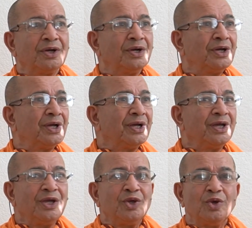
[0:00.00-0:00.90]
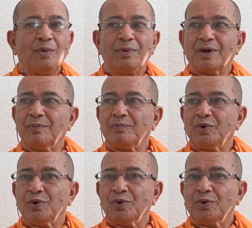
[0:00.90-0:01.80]
You have become
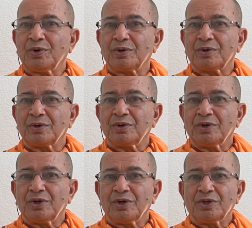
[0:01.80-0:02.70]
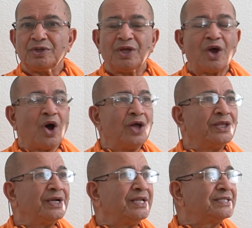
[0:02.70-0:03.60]
pure. All
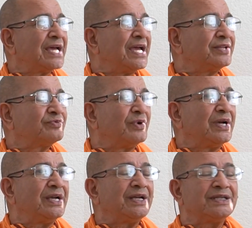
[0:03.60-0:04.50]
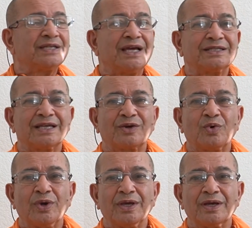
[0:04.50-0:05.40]
the desires, worldly desires are
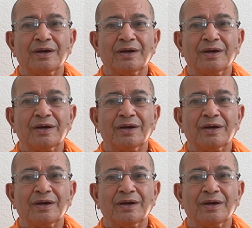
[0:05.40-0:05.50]
going